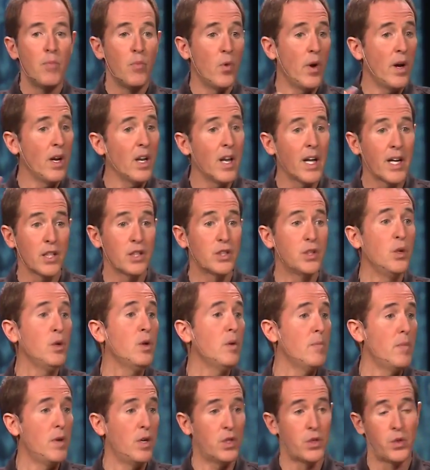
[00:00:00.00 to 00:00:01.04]
run it like a
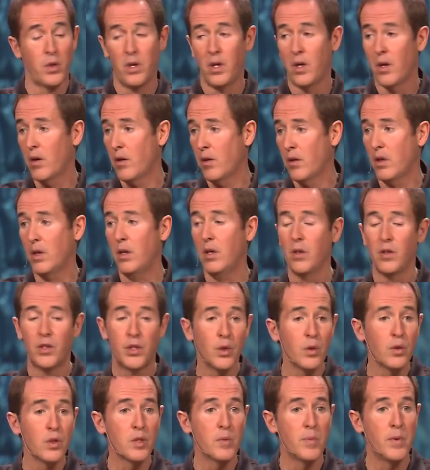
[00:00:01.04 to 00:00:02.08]
student ministry or
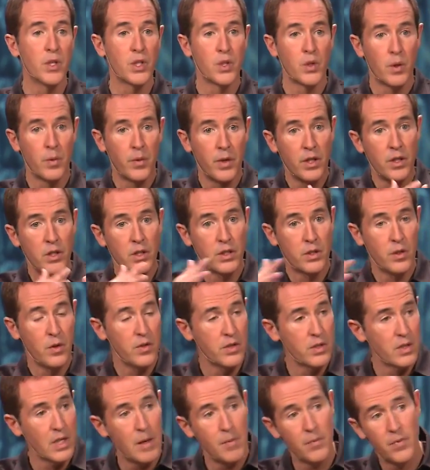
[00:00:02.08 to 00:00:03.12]
children's ministry, where you just do the
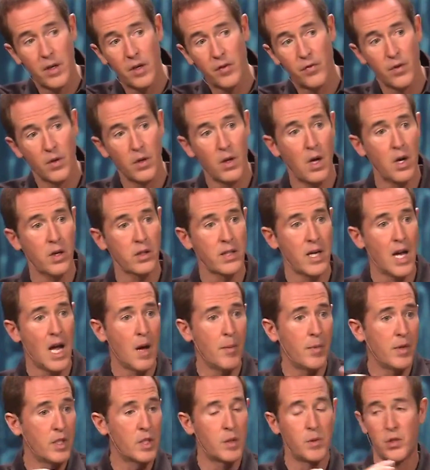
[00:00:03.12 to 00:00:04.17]
same thing for a long
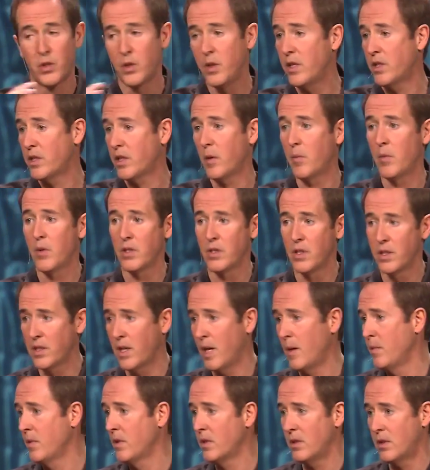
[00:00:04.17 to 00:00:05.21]
time and you treat summers the
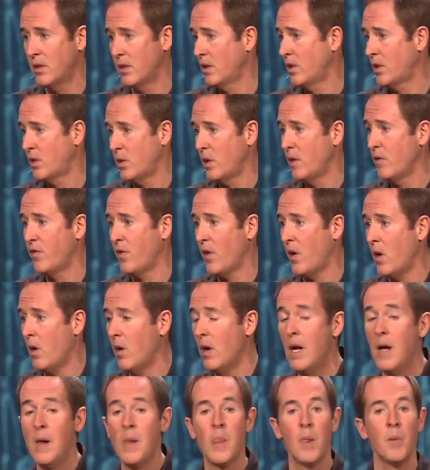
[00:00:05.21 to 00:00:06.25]
same as you treat
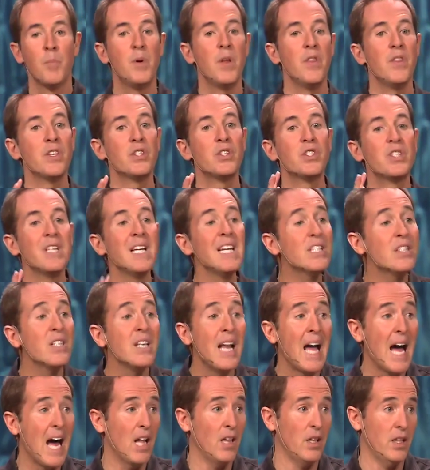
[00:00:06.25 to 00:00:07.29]
fall. But the
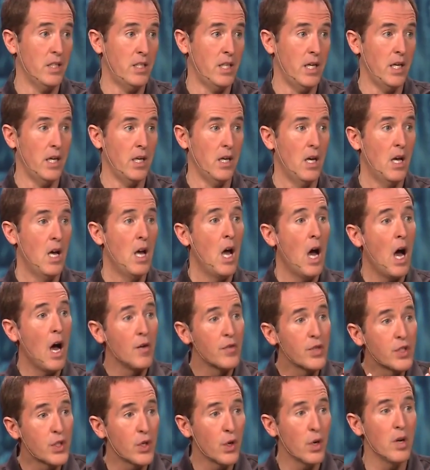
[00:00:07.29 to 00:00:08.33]
seasonality
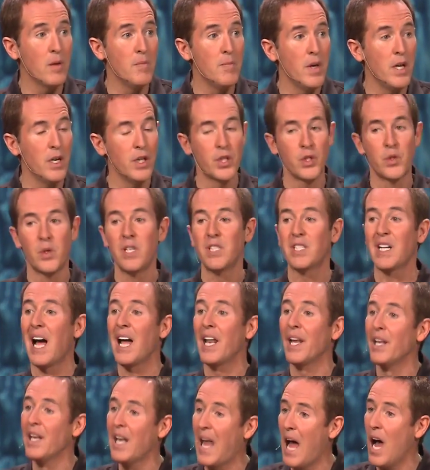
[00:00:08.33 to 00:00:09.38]
of certain ministries
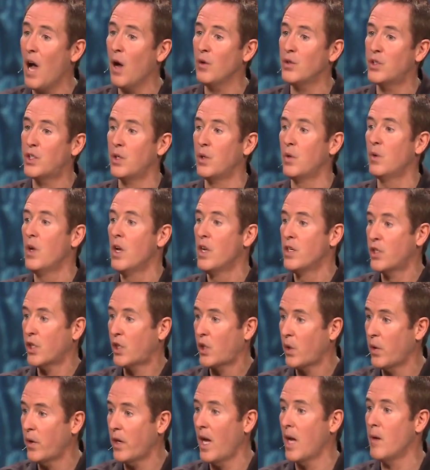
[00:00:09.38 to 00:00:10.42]
allows you to
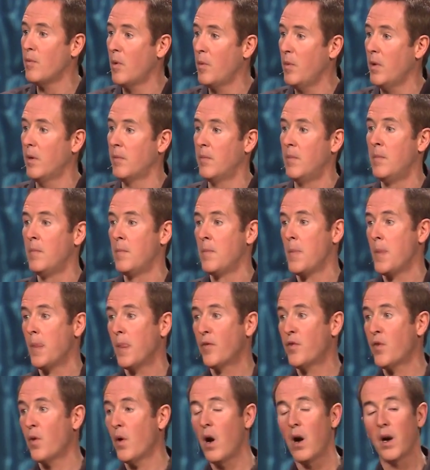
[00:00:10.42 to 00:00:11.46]
create momentum.
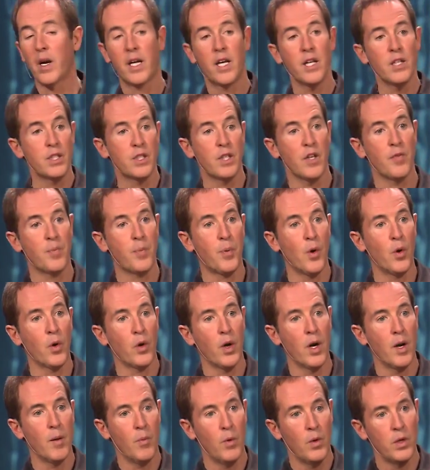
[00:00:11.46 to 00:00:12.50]
For our Kid Stuff
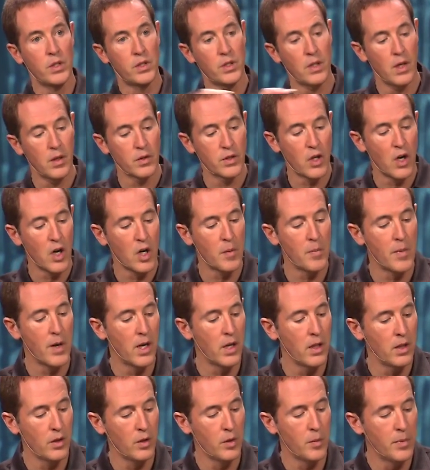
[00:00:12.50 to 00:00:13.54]
program, which I'll talk
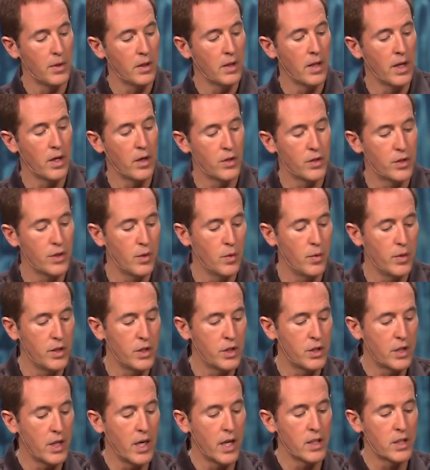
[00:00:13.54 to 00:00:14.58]
about a little bit later too, we
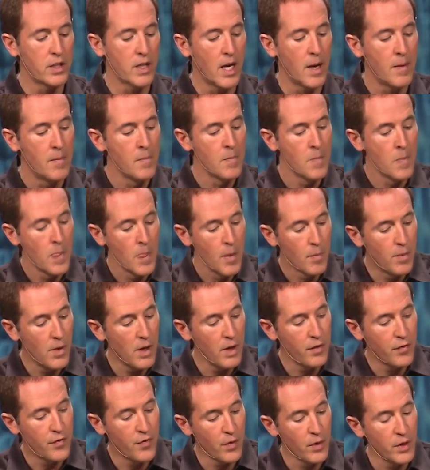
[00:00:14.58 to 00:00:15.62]
just changed that.
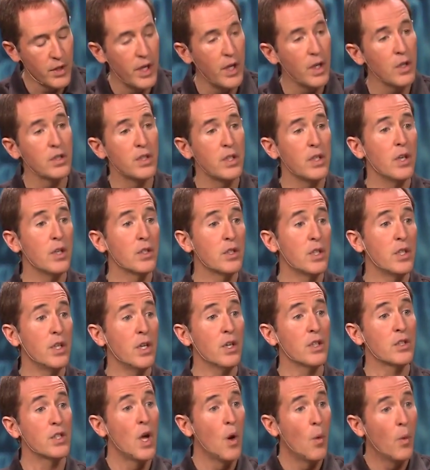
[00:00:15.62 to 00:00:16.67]
But for years and years and
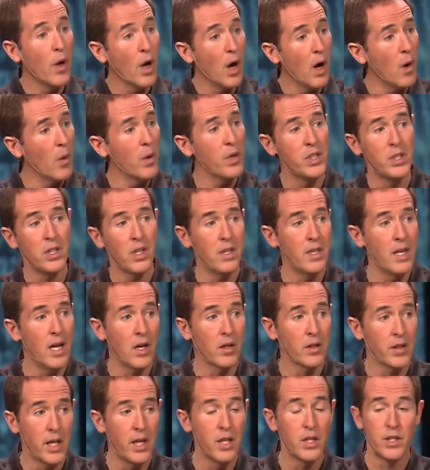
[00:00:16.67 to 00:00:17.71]
years, we always shut
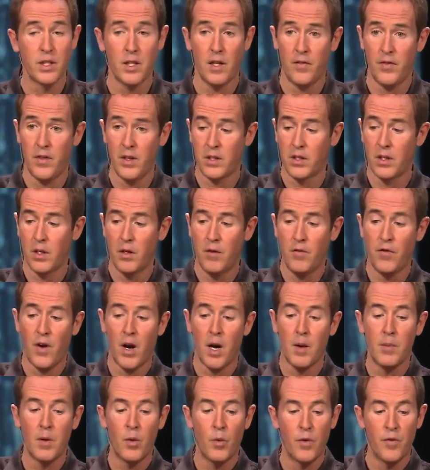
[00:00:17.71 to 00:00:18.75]
down Kid Stuff. That's the
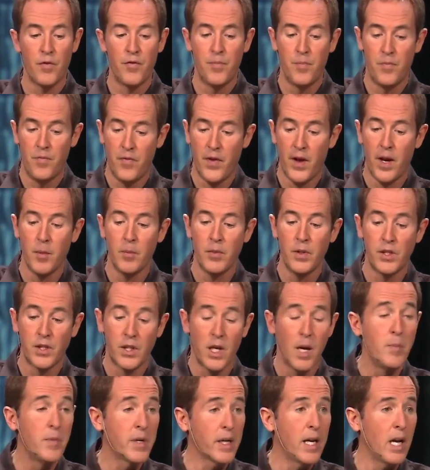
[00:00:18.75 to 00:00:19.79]
environment where families
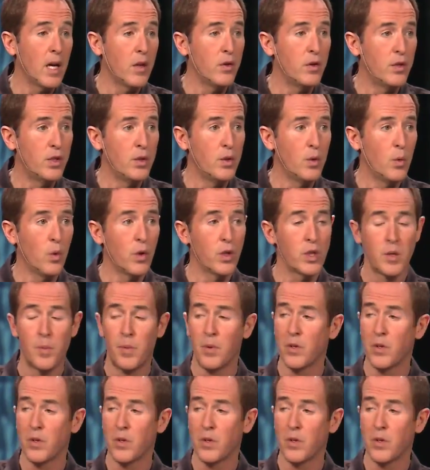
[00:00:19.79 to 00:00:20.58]
come together to do worship